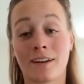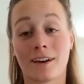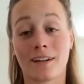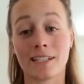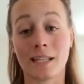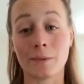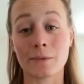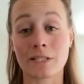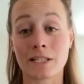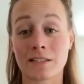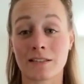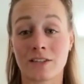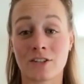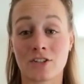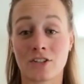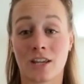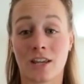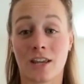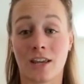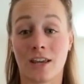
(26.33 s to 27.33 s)
our netball season
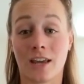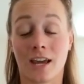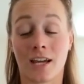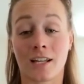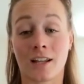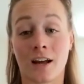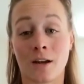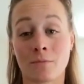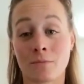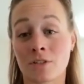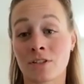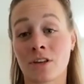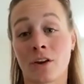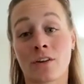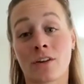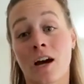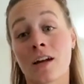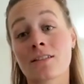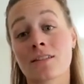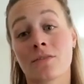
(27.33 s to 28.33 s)
this year, and I'm just
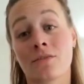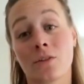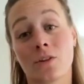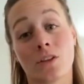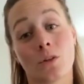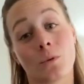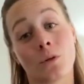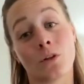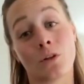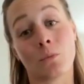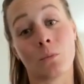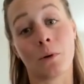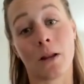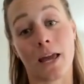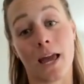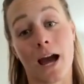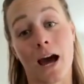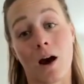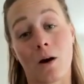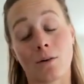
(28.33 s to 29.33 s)
so gutted for you that we couldn't
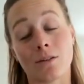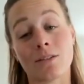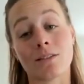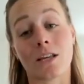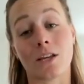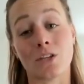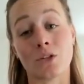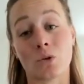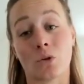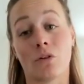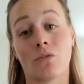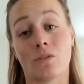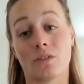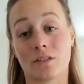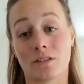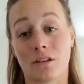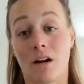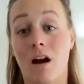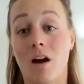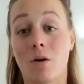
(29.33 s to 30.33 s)
play it out and send you off in
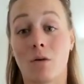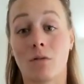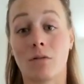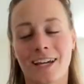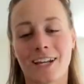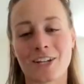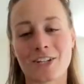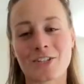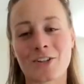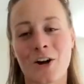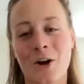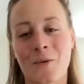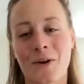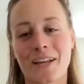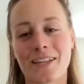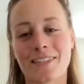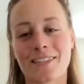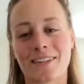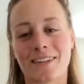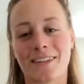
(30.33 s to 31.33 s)
style. And I just can't
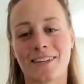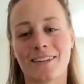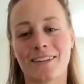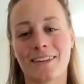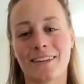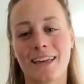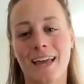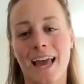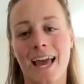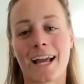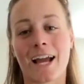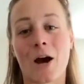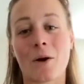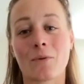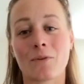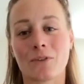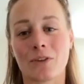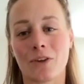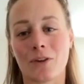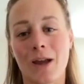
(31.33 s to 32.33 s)
wait to hang out
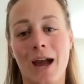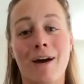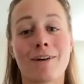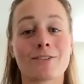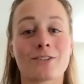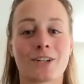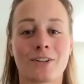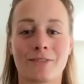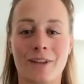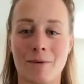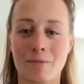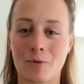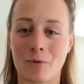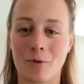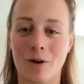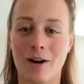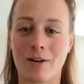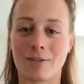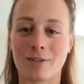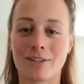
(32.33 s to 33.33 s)
with you outside of netball
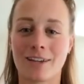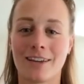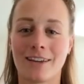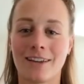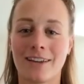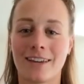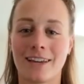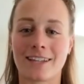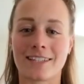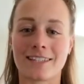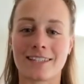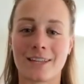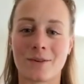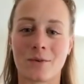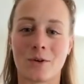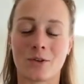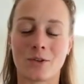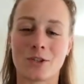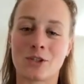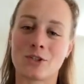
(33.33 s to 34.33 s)
world and see
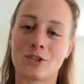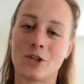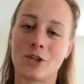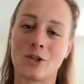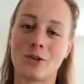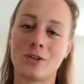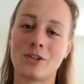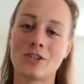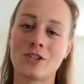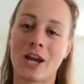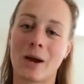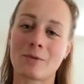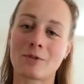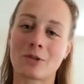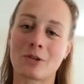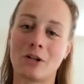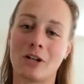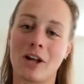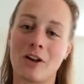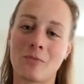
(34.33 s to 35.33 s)
what this new
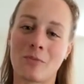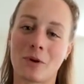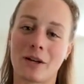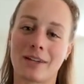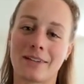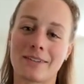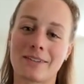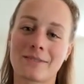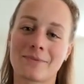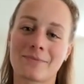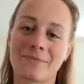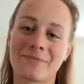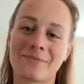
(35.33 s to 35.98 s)
chapter in your life brings. To the